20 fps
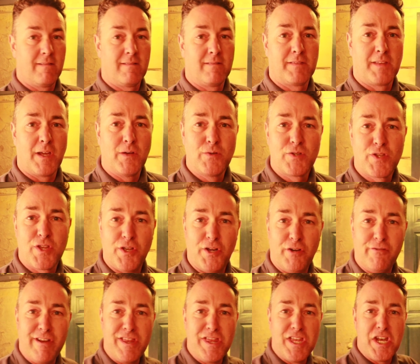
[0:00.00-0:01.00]
Those that
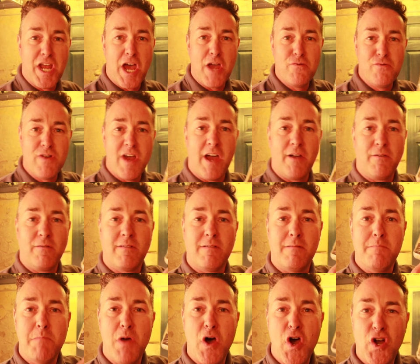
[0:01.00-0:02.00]
are in the no-no.
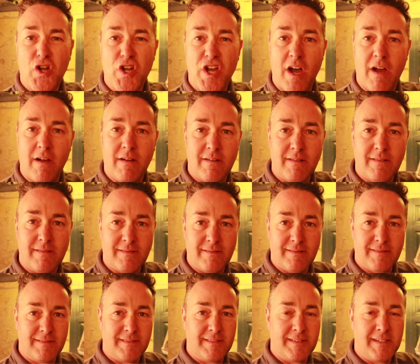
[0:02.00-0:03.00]
Mirka.
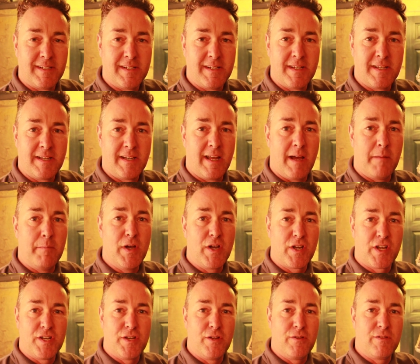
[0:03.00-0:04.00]
Now Mirka do